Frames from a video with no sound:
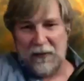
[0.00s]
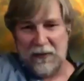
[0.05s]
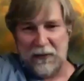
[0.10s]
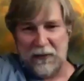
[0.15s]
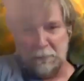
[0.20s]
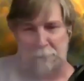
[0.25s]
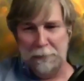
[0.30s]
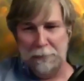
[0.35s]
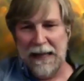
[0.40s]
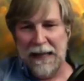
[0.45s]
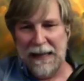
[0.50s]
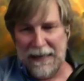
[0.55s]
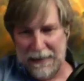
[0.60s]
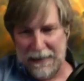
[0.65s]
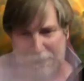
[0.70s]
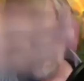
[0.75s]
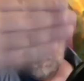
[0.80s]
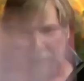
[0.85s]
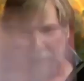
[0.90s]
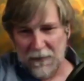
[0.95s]
blank
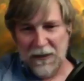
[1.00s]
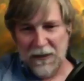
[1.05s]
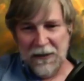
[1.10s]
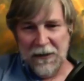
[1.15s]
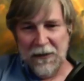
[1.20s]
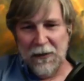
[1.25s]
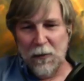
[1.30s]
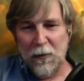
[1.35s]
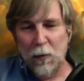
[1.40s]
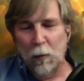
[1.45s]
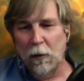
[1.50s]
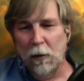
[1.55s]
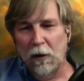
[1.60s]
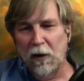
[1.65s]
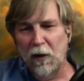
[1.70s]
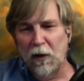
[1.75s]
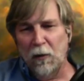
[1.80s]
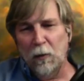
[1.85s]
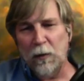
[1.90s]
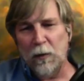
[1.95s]

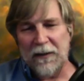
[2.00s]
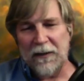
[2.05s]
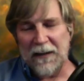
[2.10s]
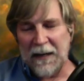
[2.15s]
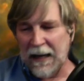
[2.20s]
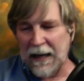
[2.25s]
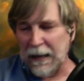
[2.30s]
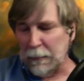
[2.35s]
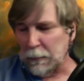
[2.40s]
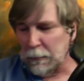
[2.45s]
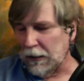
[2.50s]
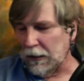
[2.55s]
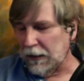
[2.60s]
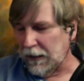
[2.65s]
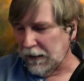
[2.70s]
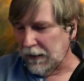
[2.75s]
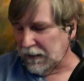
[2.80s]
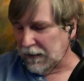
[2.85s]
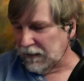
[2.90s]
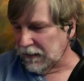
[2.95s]
wall with a camera
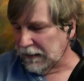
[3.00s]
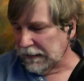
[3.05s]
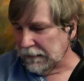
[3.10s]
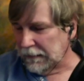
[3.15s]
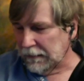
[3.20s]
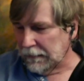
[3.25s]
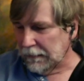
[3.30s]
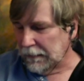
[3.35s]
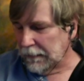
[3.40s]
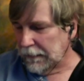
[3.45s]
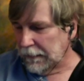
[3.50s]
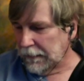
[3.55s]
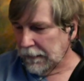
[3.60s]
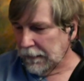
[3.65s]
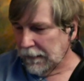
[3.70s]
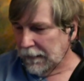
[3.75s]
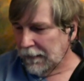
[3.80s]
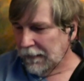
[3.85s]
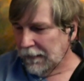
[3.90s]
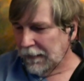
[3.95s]
in it.
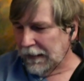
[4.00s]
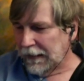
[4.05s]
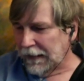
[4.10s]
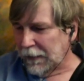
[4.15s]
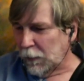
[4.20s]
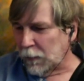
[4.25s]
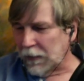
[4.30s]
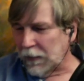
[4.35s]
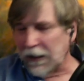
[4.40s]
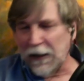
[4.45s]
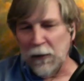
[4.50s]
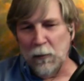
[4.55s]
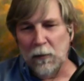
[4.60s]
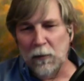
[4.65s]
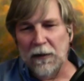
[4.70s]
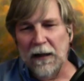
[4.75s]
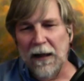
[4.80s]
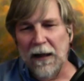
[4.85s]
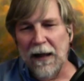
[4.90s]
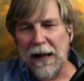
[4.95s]
And okay,
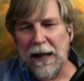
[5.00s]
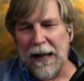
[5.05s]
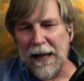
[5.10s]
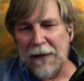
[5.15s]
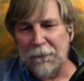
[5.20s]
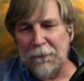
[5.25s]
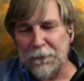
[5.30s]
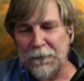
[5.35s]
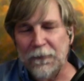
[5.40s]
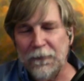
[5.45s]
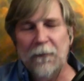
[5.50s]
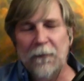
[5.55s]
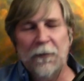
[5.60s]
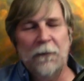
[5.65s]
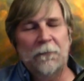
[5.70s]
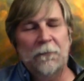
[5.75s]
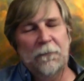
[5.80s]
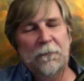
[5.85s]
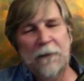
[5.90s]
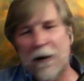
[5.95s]
we're live.
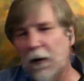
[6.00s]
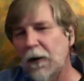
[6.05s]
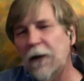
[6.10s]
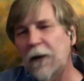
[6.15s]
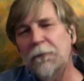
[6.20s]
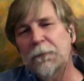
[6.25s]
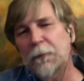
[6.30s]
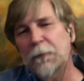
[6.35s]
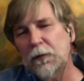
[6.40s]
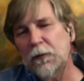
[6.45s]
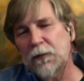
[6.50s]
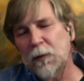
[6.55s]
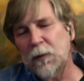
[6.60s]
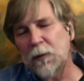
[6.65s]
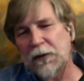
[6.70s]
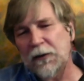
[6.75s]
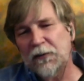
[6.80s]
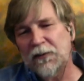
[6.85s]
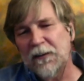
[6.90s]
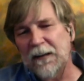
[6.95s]
The very first
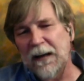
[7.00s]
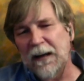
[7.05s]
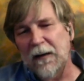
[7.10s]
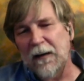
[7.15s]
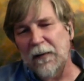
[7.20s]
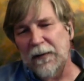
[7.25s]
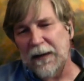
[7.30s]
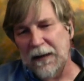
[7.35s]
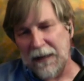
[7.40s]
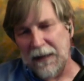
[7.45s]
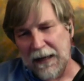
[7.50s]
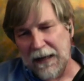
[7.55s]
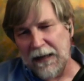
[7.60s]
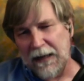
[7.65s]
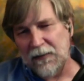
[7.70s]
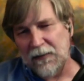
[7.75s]
question out of the gate